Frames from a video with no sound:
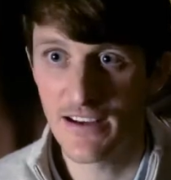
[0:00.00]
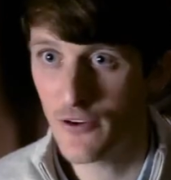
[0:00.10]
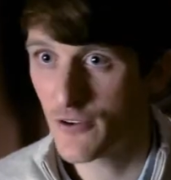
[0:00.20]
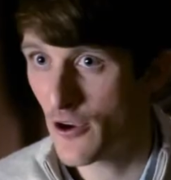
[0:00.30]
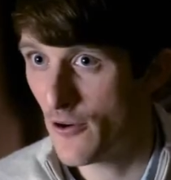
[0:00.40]
I
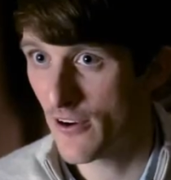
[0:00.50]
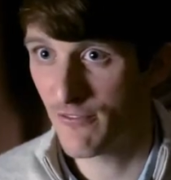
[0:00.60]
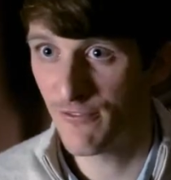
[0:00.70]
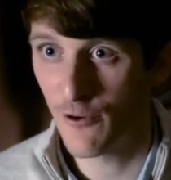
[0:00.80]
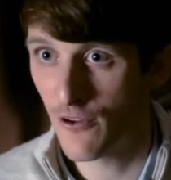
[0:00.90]
don't go on
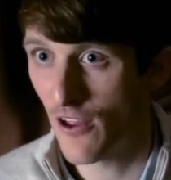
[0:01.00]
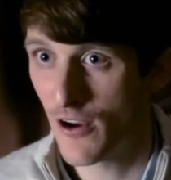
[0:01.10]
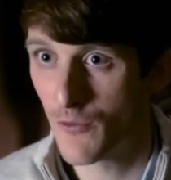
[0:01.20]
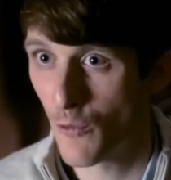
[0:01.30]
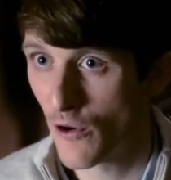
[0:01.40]
a
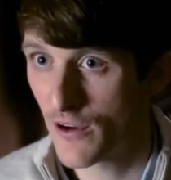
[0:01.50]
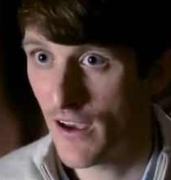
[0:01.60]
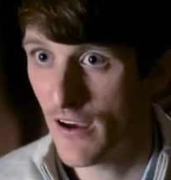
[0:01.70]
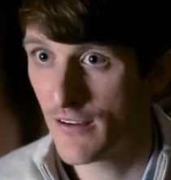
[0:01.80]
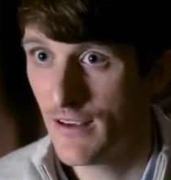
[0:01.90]
full-on
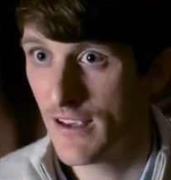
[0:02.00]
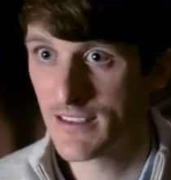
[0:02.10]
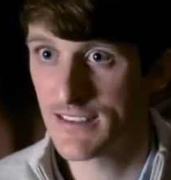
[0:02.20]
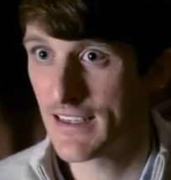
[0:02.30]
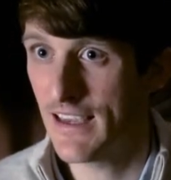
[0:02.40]
workout
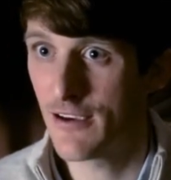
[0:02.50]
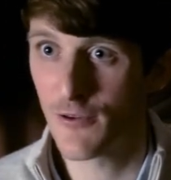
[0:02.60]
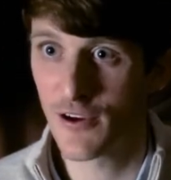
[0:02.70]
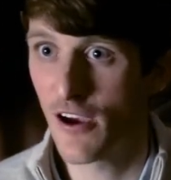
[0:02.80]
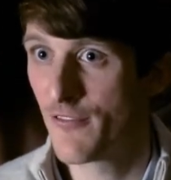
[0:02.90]
because I can't
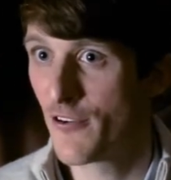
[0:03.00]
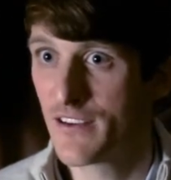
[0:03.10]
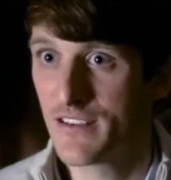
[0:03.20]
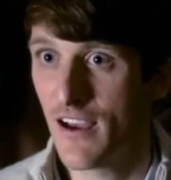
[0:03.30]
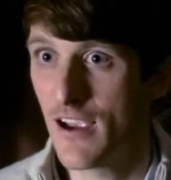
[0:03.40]
recover
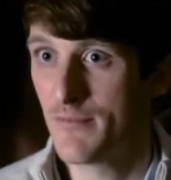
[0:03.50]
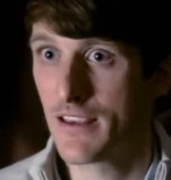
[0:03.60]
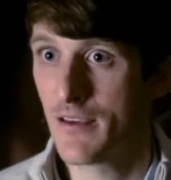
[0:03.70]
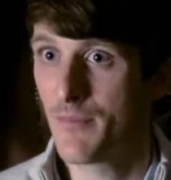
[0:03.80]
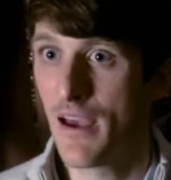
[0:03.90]
in time to
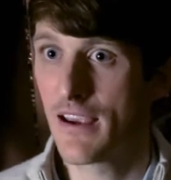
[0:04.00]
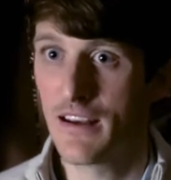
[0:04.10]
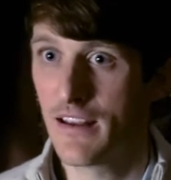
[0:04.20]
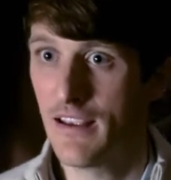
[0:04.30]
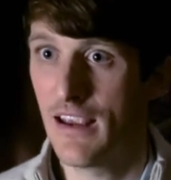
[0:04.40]
get back
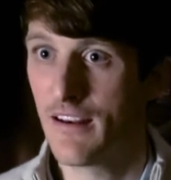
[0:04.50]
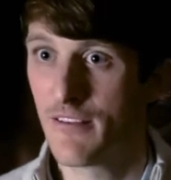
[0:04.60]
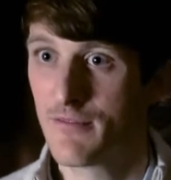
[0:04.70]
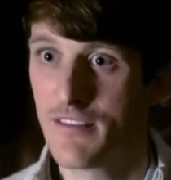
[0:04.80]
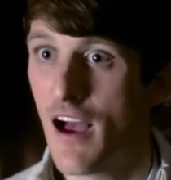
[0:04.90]
in
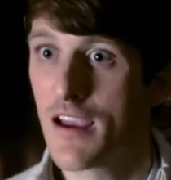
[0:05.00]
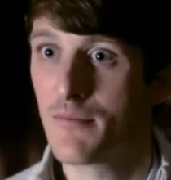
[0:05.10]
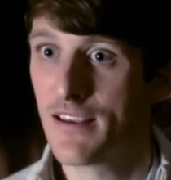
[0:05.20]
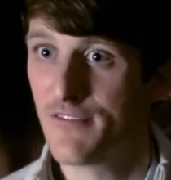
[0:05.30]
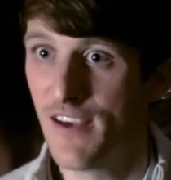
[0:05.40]
a
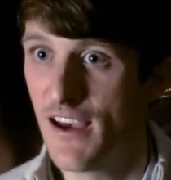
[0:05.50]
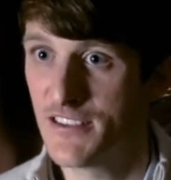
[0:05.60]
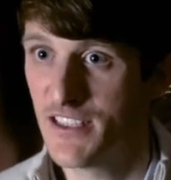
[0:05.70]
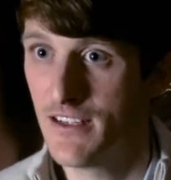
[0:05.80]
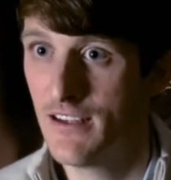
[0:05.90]
timely
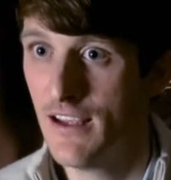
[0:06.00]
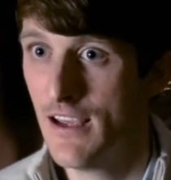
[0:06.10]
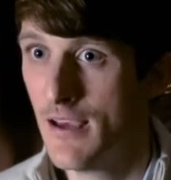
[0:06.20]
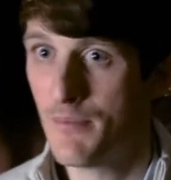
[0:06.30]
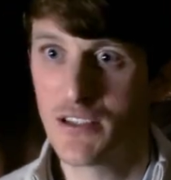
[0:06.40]
fashion,
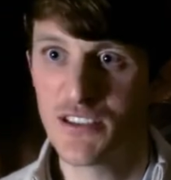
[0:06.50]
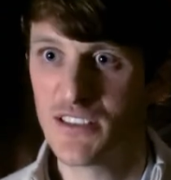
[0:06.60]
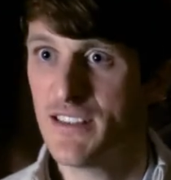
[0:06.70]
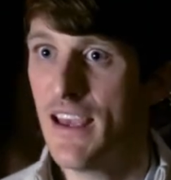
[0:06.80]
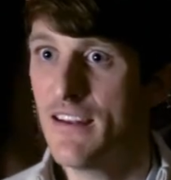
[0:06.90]
but
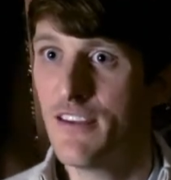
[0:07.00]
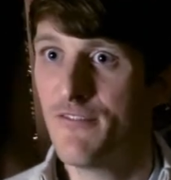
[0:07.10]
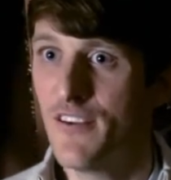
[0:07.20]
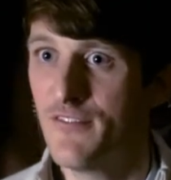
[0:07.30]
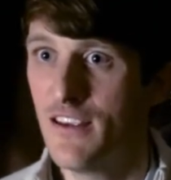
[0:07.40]
just 10 to
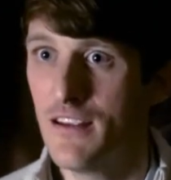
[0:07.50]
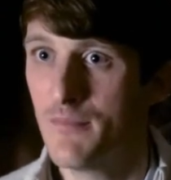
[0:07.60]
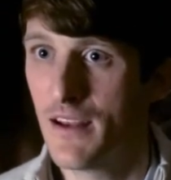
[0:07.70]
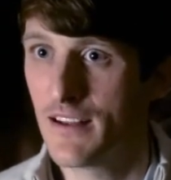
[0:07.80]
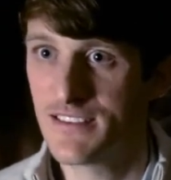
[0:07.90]
15
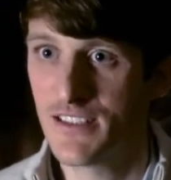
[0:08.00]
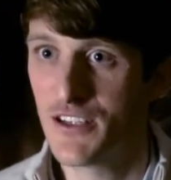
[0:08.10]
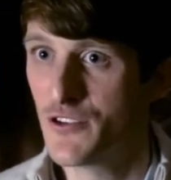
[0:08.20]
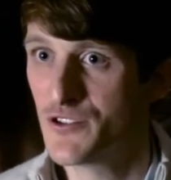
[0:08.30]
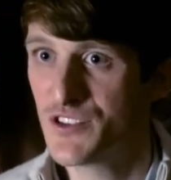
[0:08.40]
minutes to
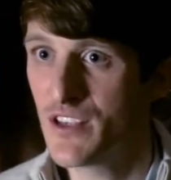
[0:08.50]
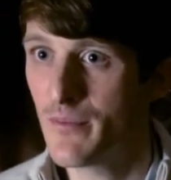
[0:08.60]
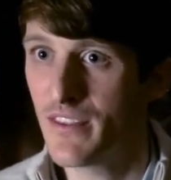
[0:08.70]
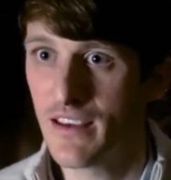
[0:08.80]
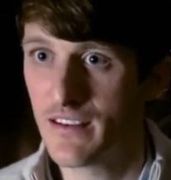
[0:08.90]
do
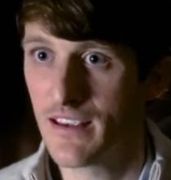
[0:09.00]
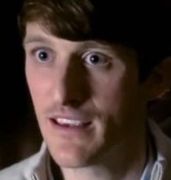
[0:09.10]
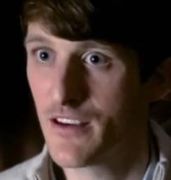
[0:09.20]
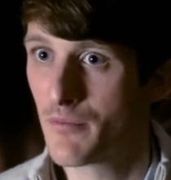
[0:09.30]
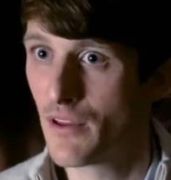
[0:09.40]
something to
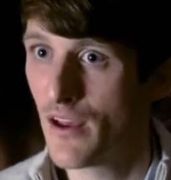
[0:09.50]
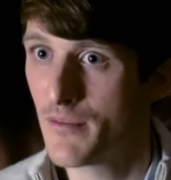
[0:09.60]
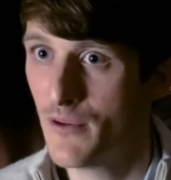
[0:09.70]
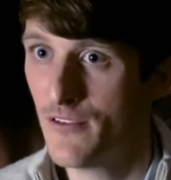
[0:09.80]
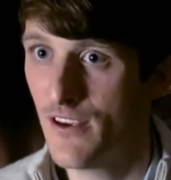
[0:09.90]
get your
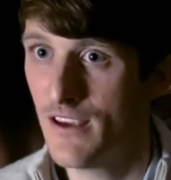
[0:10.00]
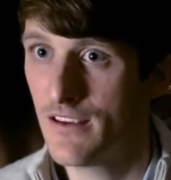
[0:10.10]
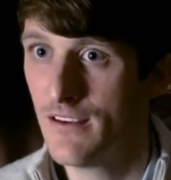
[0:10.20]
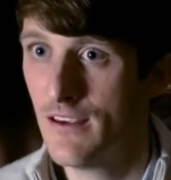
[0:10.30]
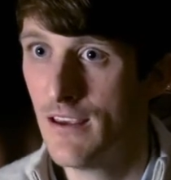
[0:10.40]
blood
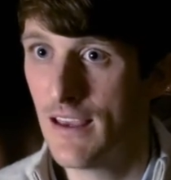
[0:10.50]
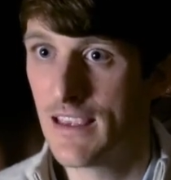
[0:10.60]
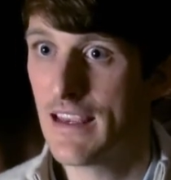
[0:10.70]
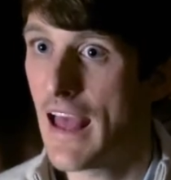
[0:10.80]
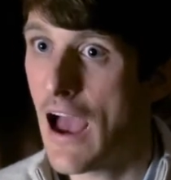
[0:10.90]
moving,
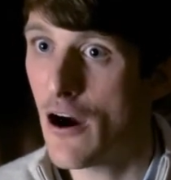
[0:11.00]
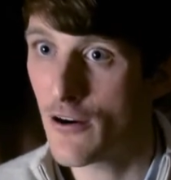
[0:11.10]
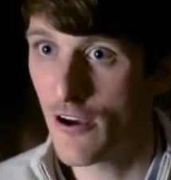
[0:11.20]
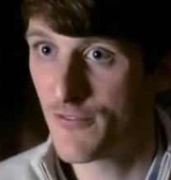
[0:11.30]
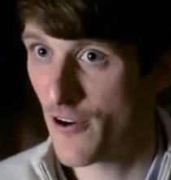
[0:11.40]
get out
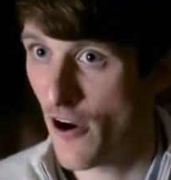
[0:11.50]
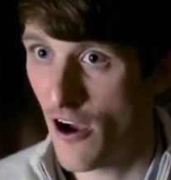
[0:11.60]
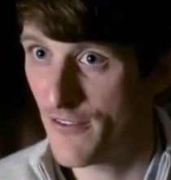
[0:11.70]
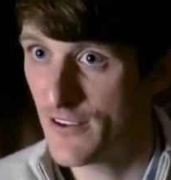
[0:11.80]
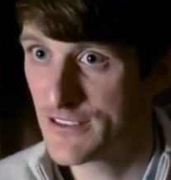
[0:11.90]
of your
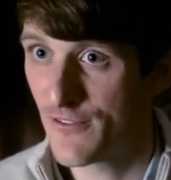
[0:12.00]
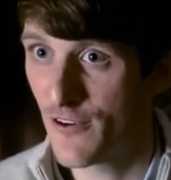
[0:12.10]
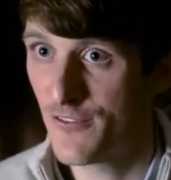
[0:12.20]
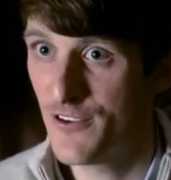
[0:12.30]
office for